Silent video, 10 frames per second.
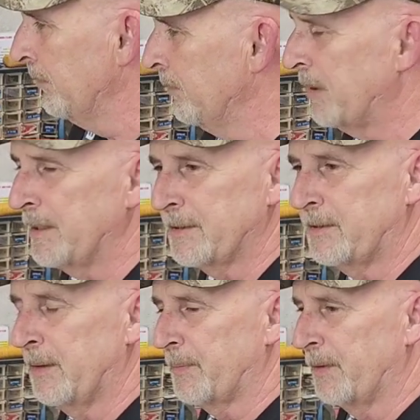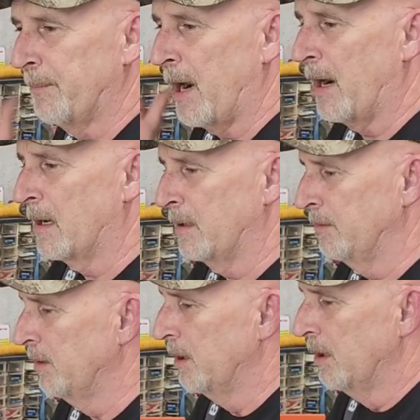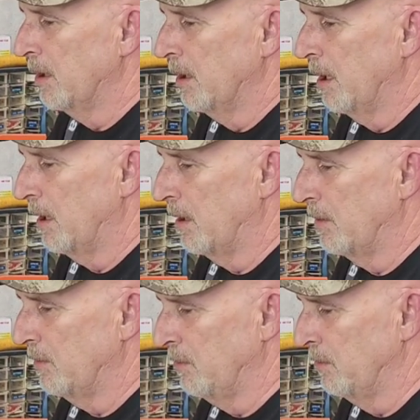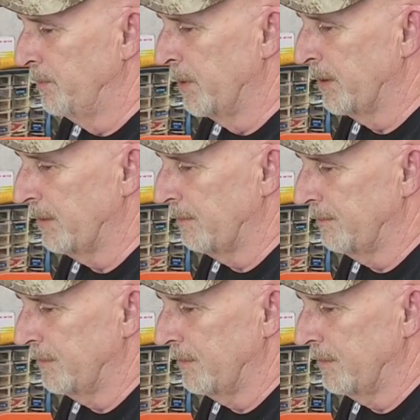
and you take the tip of the bar and uh, you put it